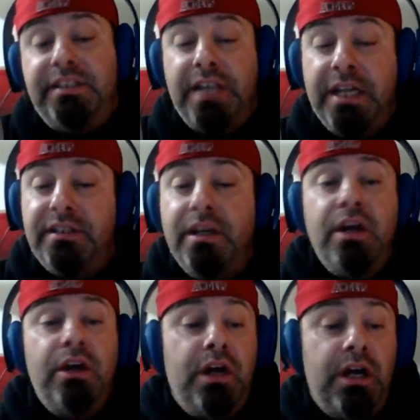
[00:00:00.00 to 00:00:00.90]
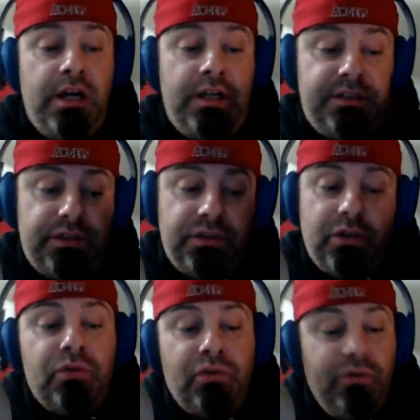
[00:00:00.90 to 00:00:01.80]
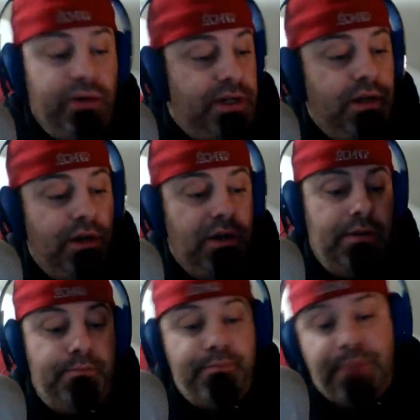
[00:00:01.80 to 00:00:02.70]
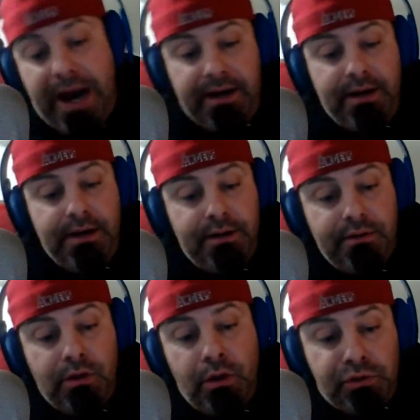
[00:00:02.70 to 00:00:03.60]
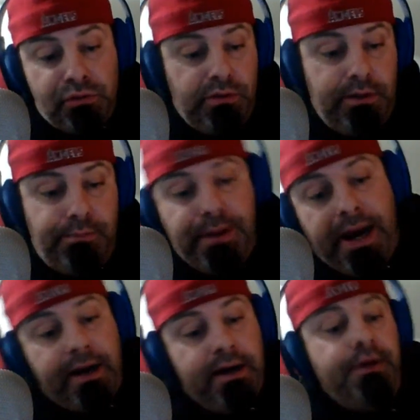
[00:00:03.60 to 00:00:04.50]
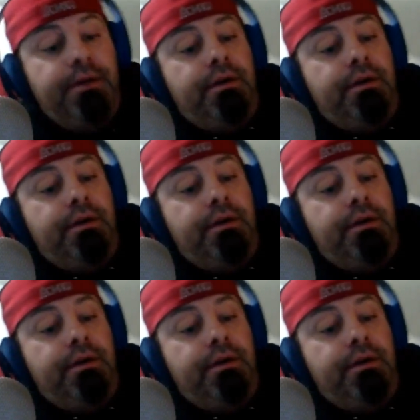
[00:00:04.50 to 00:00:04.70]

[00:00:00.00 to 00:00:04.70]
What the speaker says: It sets us socially back, culturally back.